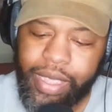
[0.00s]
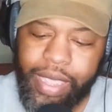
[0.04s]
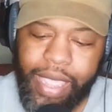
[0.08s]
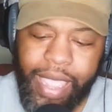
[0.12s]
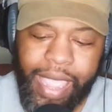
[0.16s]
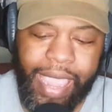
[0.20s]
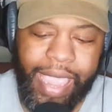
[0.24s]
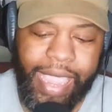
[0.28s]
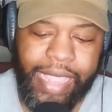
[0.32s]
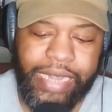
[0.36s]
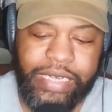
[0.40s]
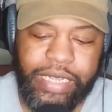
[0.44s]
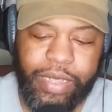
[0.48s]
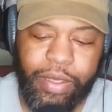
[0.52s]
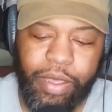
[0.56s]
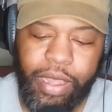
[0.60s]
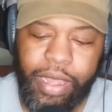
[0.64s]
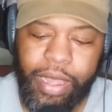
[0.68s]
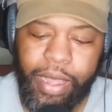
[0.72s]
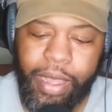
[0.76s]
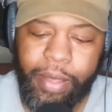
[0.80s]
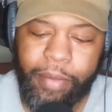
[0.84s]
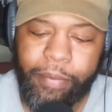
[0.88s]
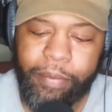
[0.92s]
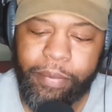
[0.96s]
and
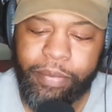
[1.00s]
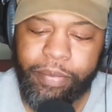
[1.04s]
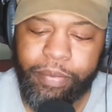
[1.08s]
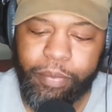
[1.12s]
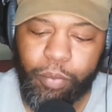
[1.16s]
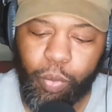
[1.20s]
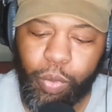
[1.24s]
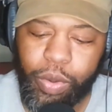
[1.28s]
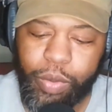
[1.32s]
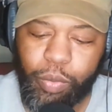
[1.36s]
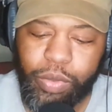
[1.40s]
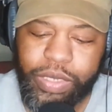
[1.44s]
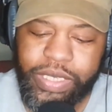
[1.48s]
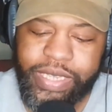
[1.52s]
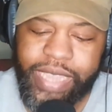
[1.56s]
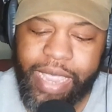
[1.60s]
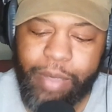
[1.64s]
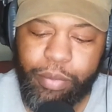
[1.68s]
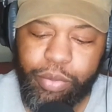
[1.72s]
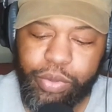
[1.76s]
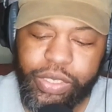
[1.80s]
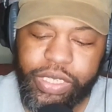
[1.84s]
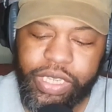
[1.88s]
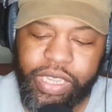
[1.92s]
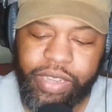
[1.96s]
was
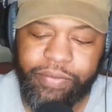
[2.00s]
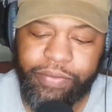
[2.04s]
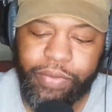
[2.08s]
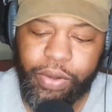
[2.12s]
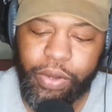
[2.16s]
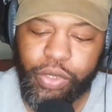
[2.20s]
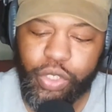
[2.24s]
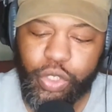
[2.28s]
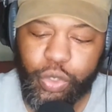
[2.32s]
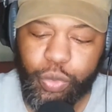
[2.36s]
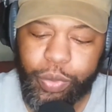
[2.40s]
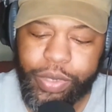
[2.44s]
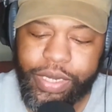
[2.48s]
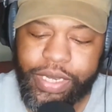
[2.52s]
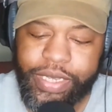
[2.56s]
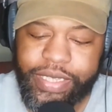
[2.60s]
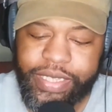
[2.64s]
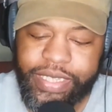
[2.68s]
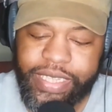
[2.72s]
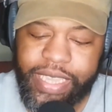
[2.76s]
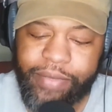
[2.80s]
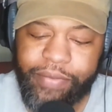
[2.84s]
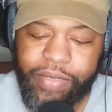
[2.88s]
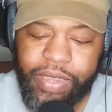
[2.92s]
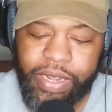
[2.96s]
able to convert
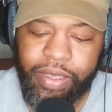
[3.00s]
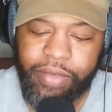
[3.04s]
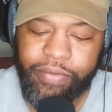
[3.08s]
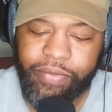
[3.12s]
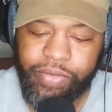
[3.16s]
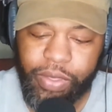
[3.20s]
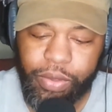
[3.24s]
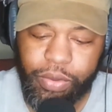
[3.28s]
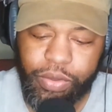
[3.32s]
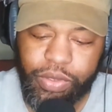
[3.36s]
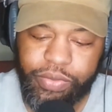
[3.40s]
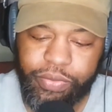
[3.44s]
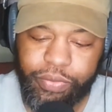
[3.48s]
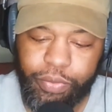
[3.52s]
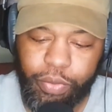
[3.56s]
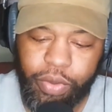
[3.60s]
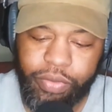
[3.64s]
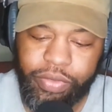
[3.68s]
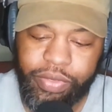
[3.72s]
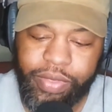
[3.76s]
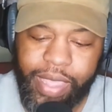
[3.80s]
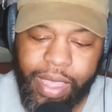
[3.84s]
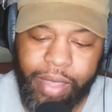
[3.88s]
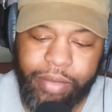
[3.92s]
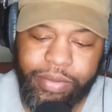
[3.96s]
27 of those
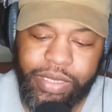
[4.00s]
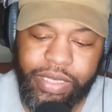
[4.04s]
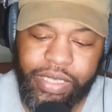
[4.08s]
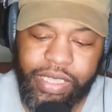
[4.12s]
fourth downs.